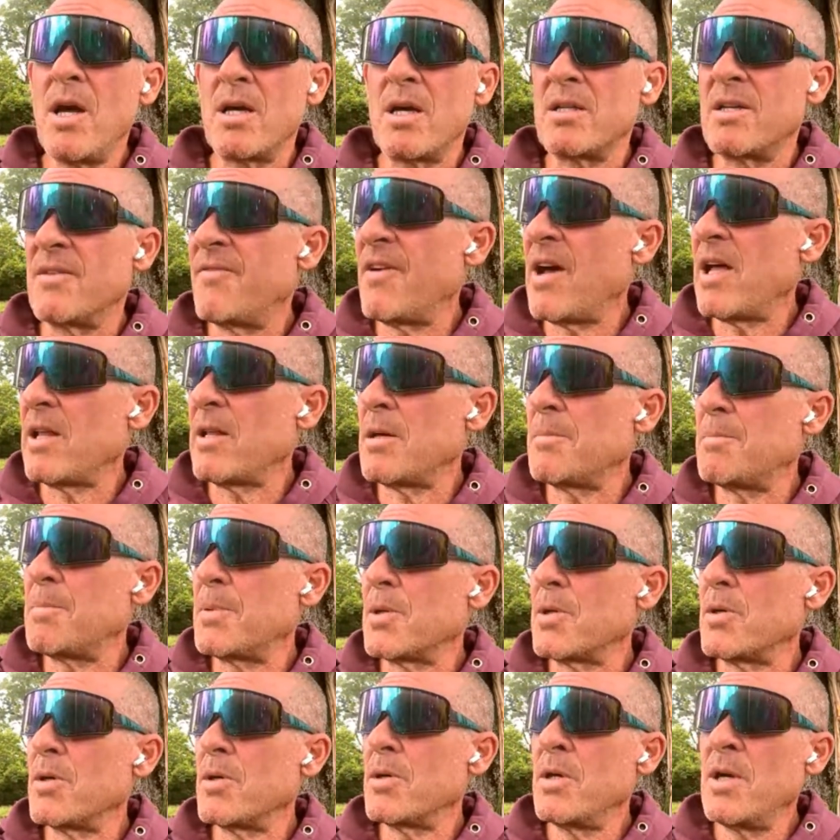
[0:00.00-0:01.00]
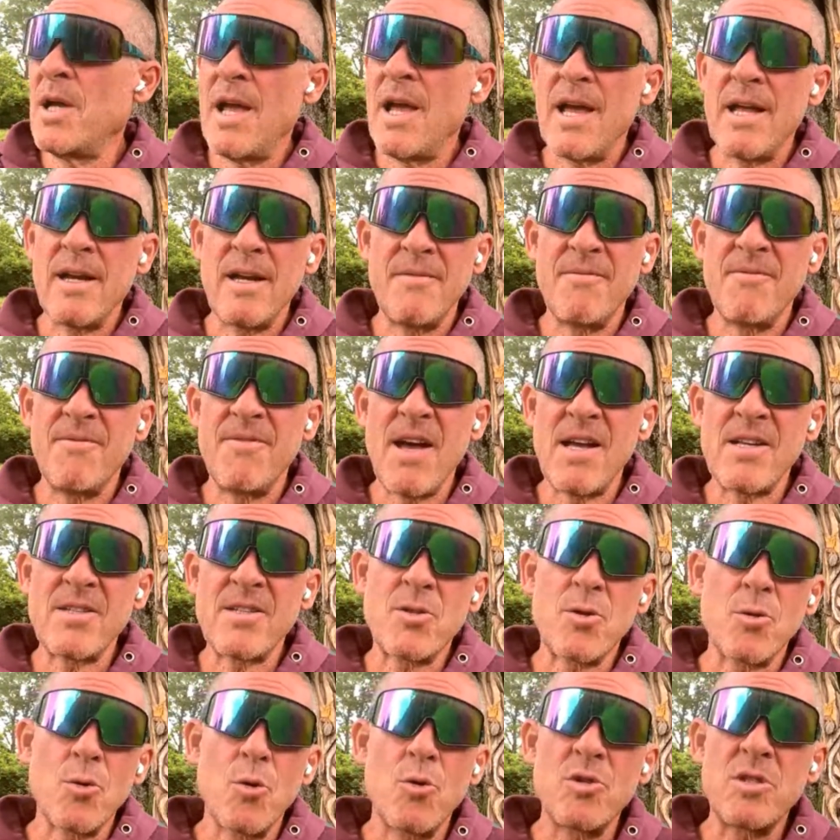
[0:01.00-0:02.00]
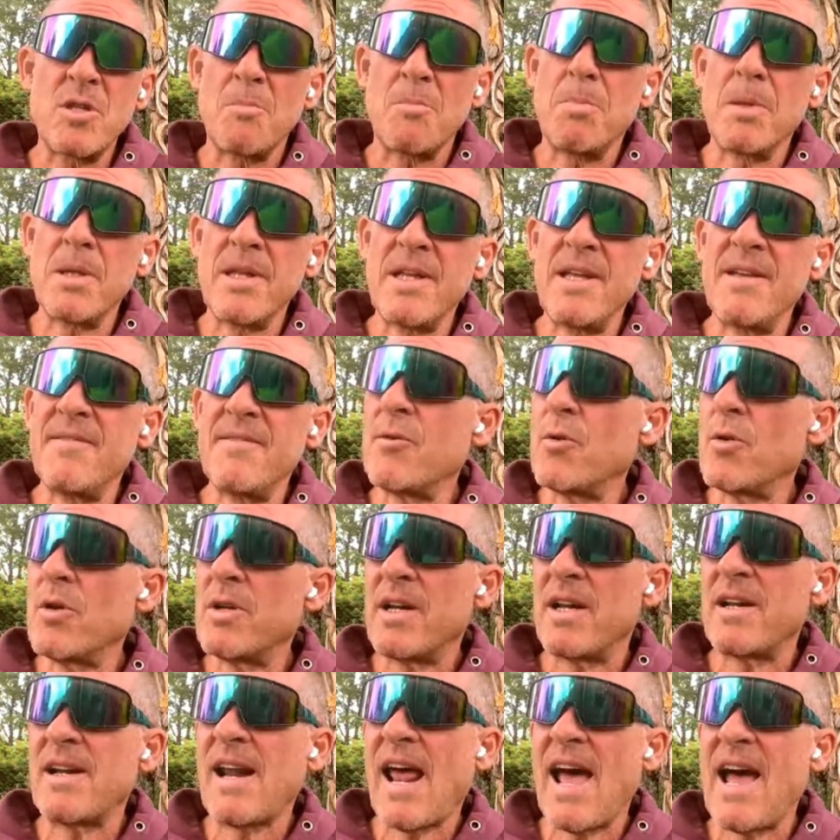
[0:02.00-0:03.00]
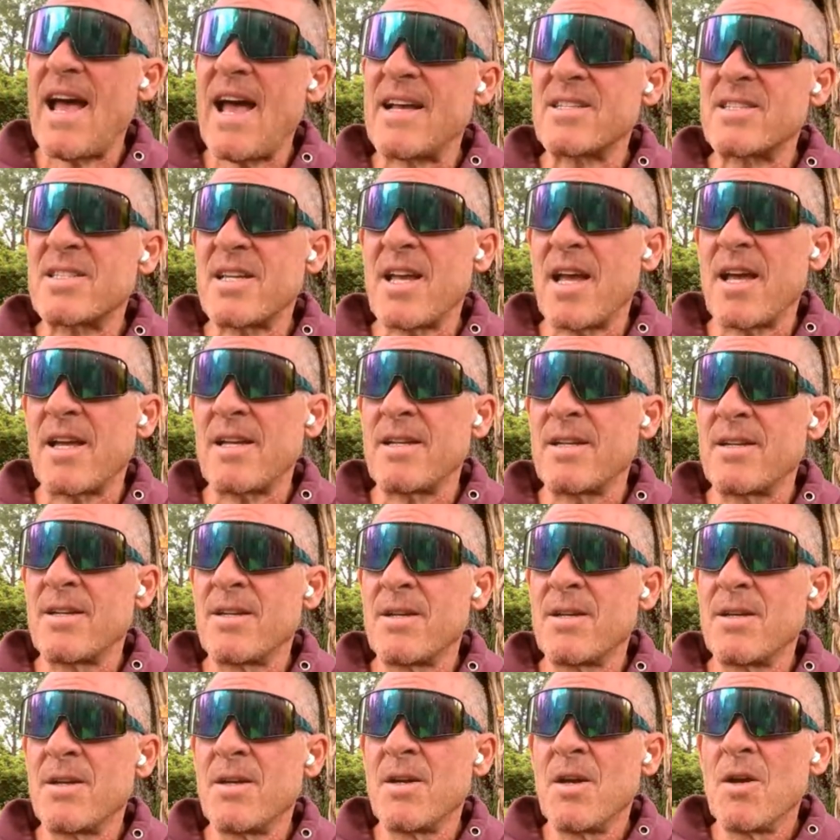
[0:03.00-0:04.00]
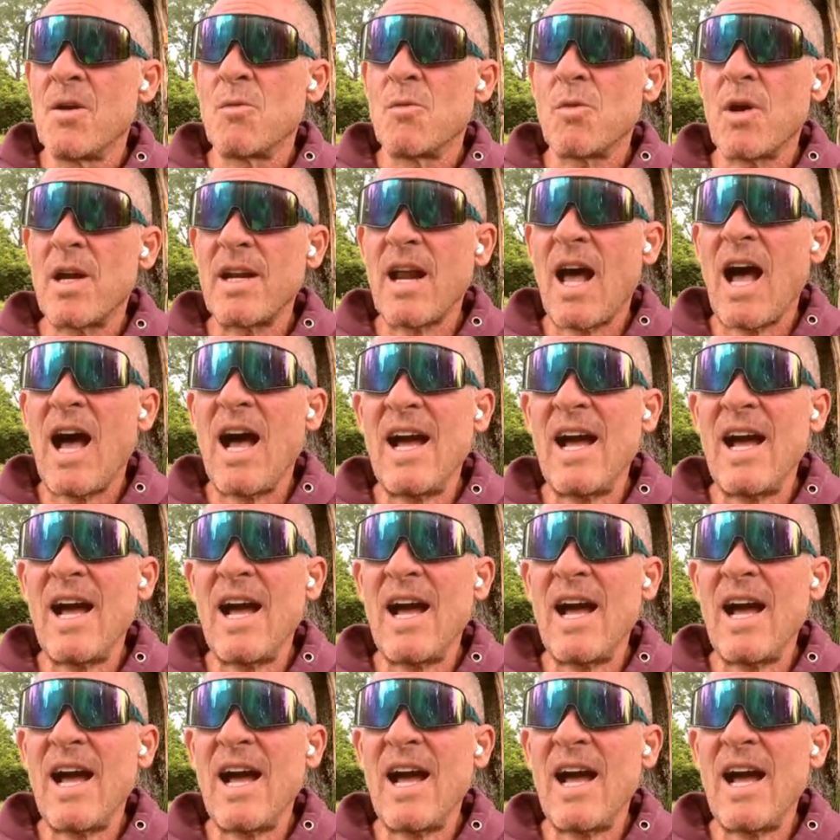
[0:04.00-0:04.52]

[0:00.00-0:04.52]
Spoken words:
a developer, an investor who's a believer in an asset, right?